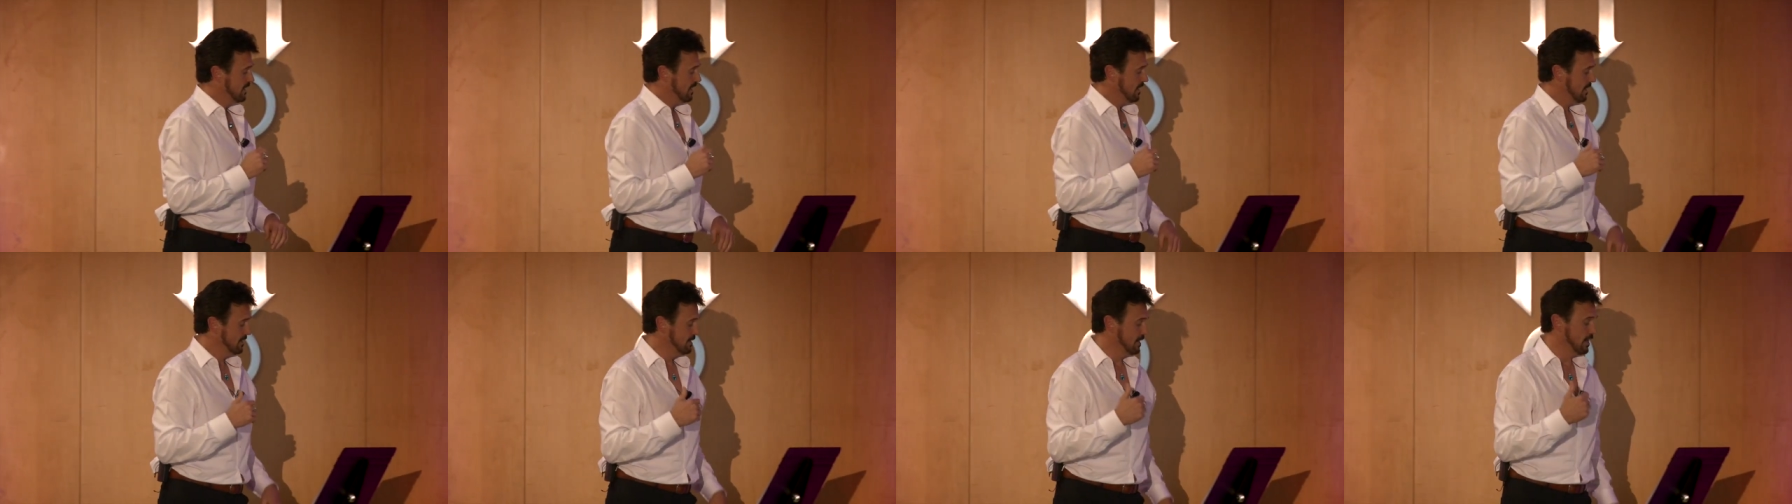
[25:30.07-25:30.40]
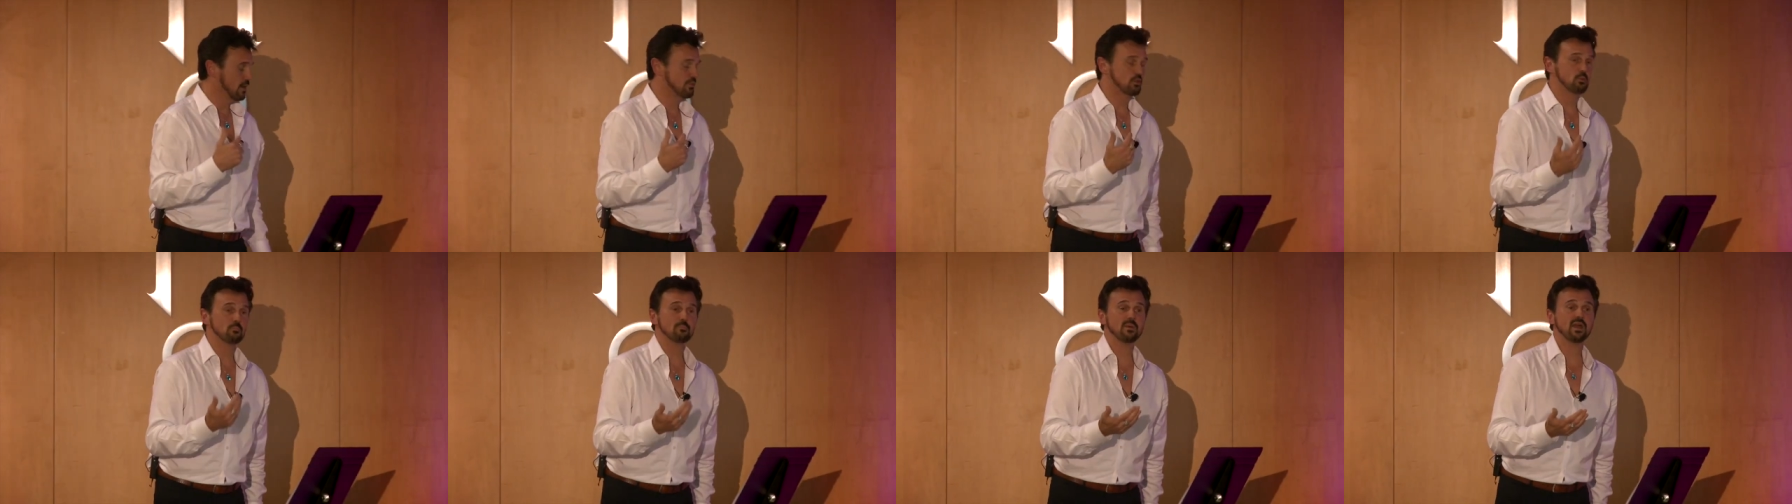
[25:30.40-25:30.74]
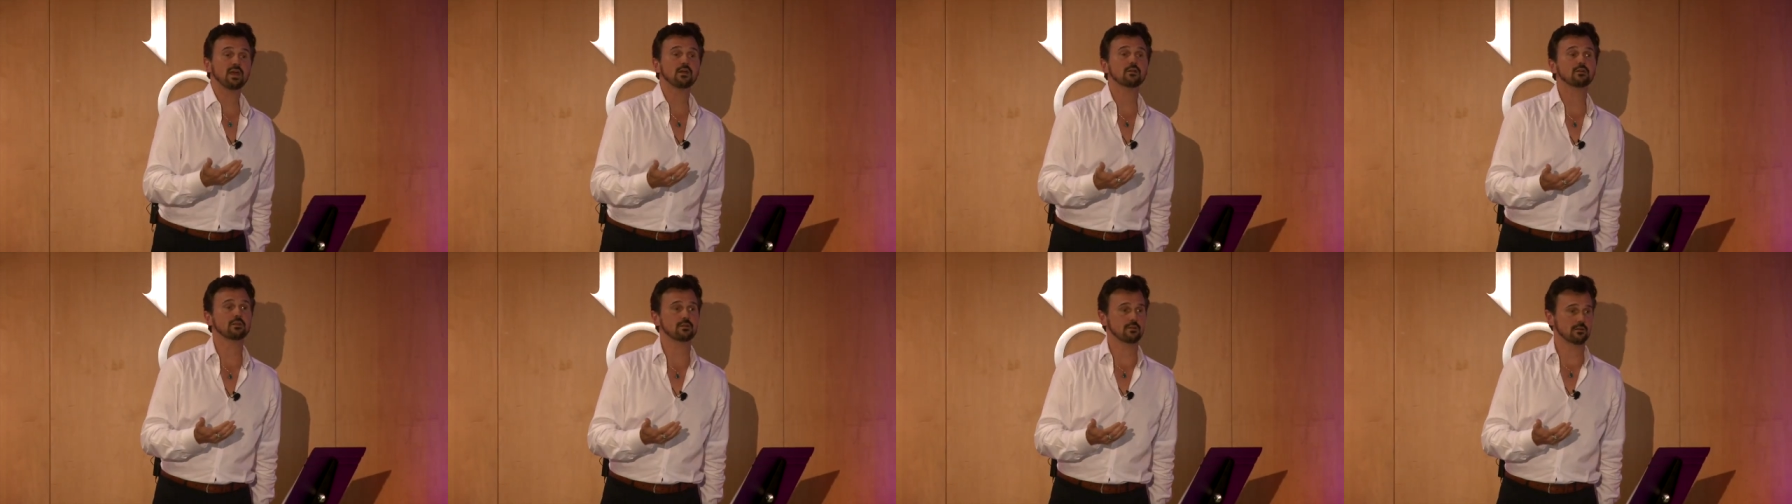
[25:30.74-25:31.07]
Another
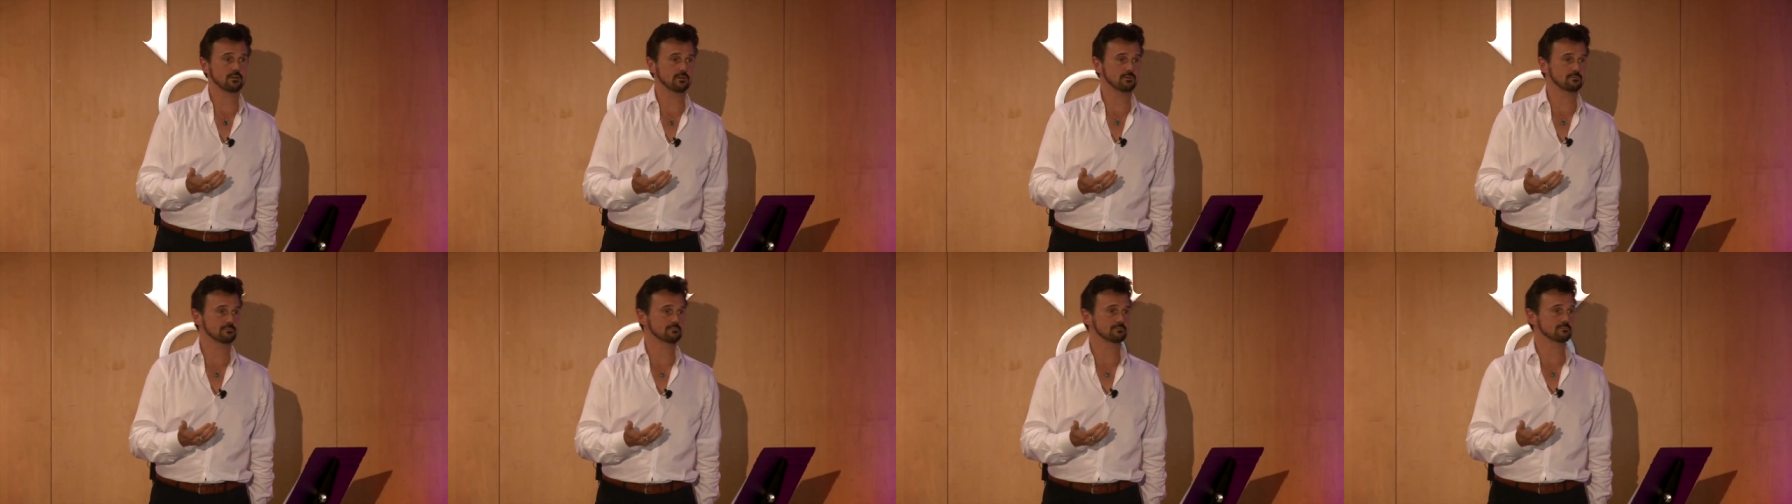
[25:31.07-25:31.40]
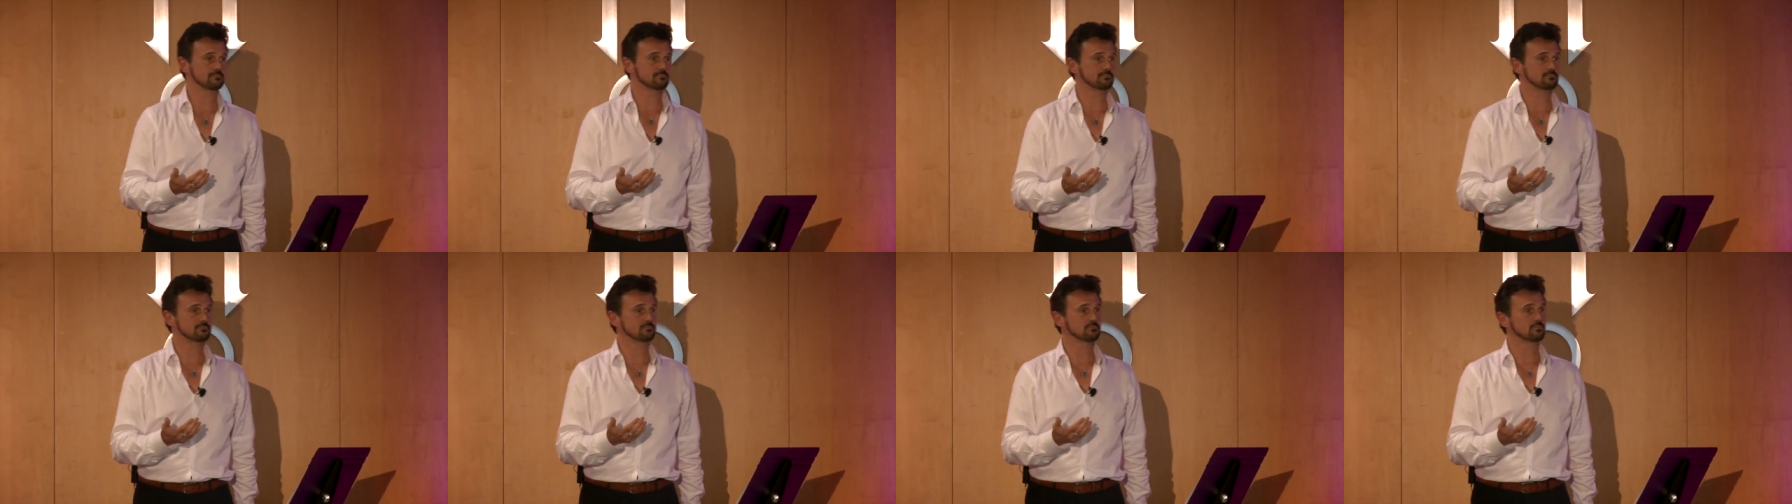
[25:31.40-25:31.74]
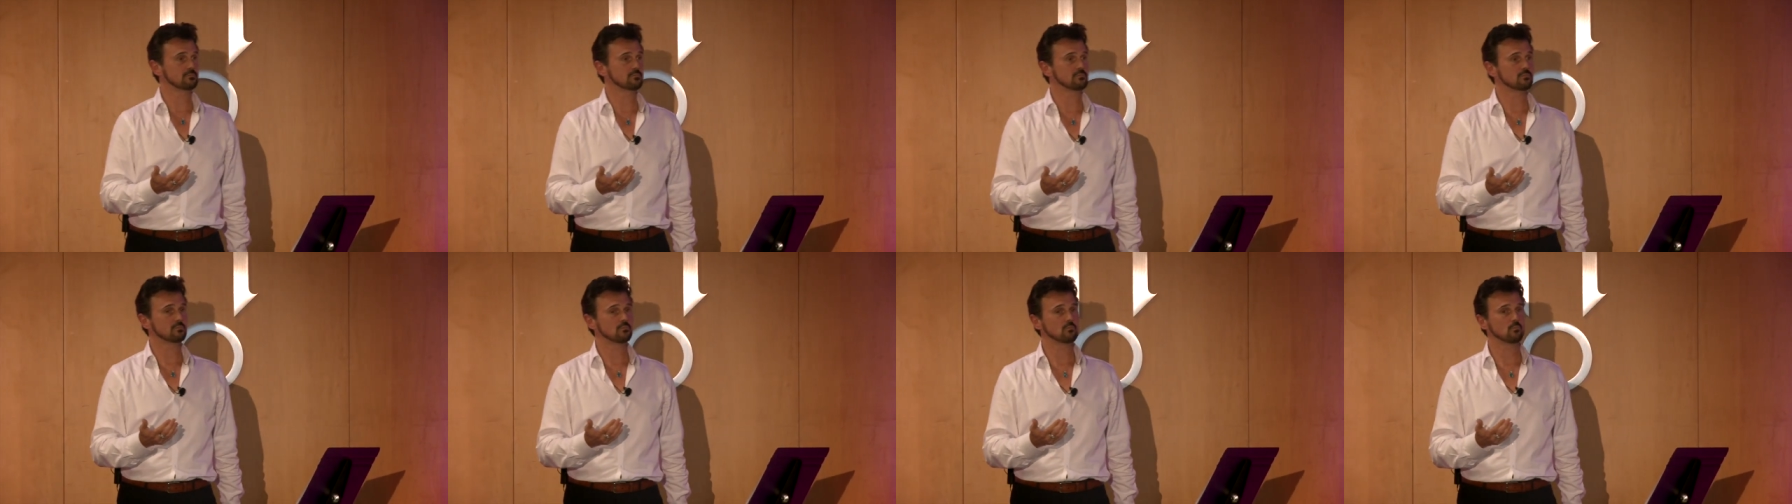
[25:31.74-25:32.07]
barrier,
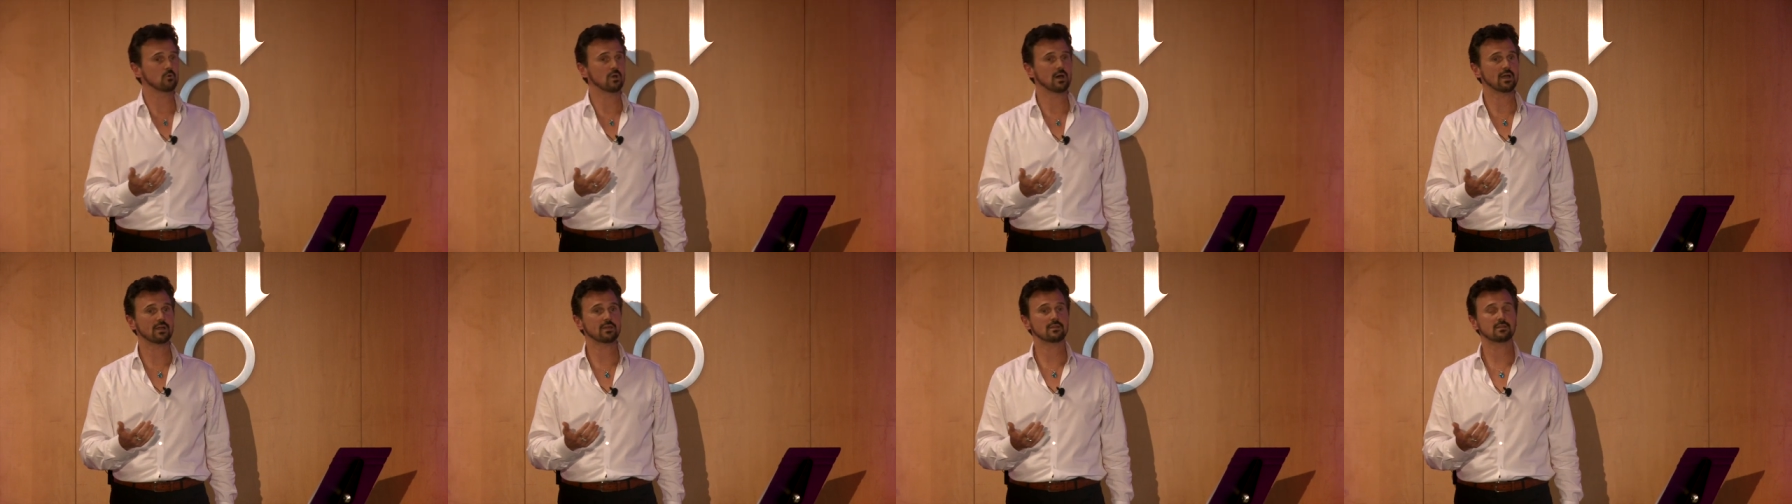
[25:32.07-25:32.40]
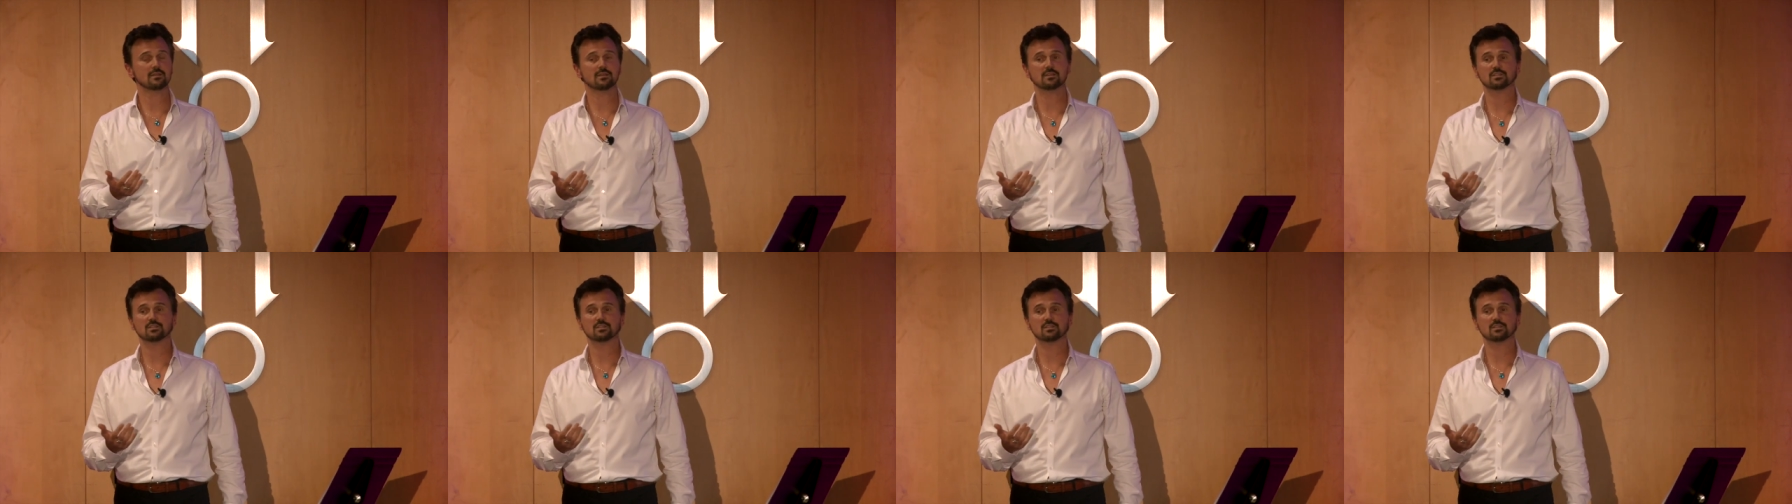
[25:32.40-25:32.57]
right,